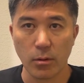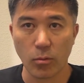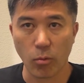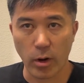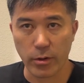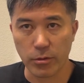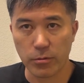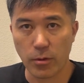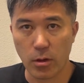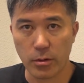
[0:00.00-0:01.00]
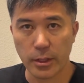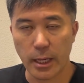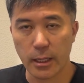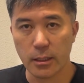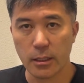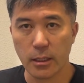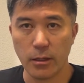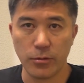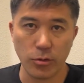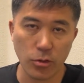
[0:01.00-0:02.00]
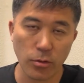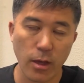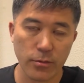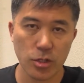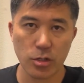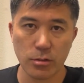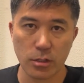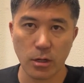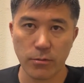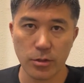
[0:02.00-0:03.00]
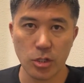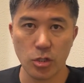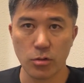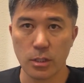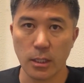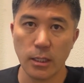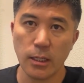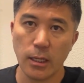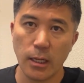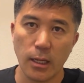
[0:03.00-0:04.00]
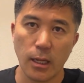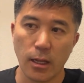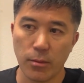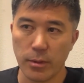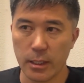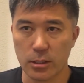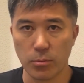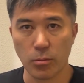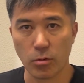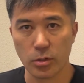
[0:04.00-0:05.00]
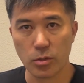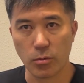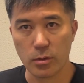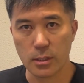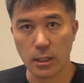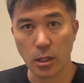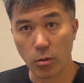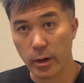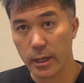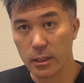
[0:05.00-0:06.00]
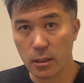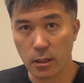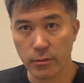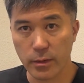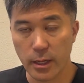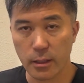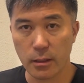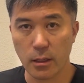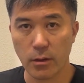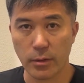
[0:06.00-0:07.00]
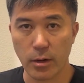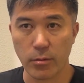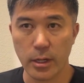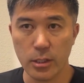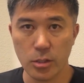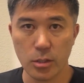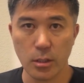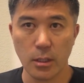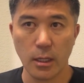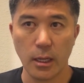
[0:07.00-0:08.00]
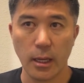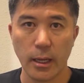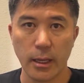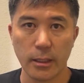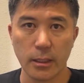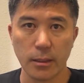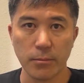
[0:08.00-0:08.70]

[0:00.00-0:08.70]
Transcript: where you'll fall on that. If you do have insurance coverage, usually it's more towards the lower end of that range, and